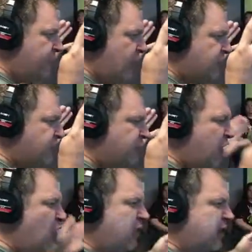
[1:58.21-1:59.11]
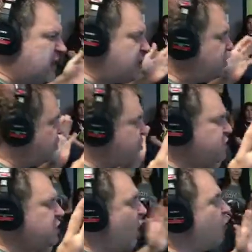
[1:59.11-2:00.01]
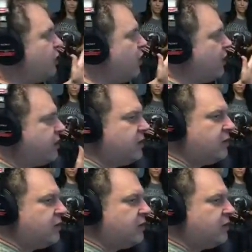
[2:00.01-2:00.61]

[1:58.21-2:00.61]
it's focused. It's just so good.